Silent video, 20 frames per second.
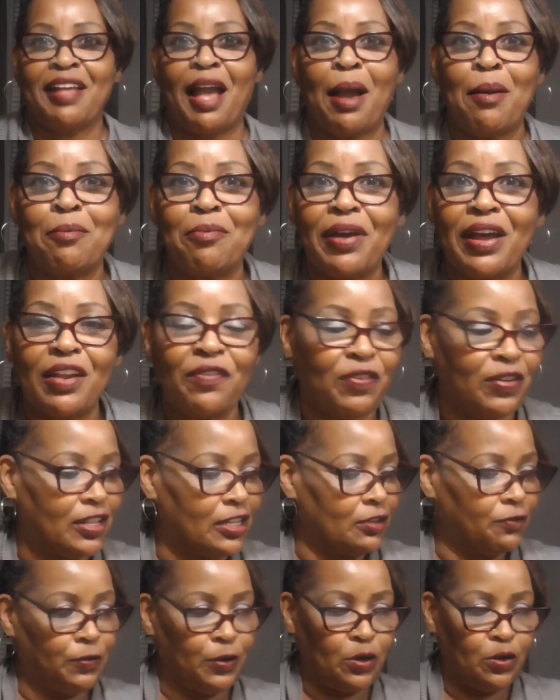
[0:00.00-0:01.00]
I'm ready for
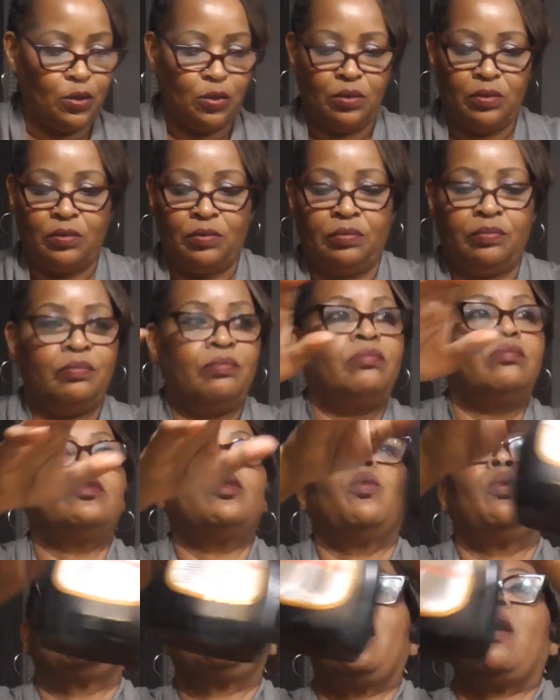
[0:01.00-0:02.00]
this food.
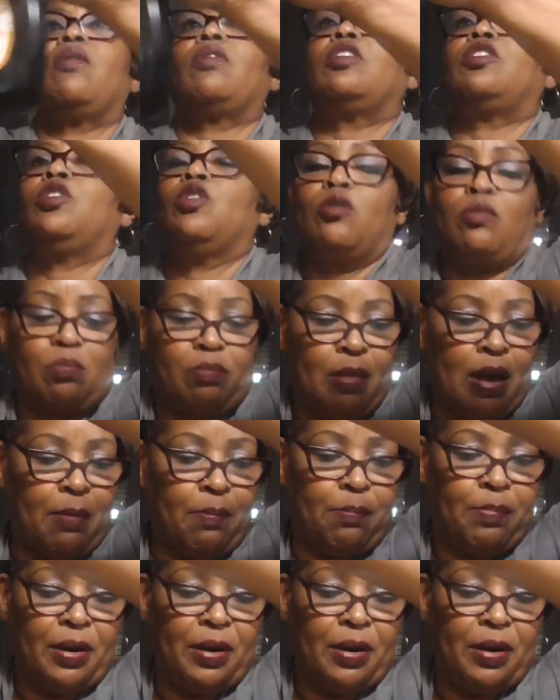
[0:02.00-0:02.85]
Without ado, my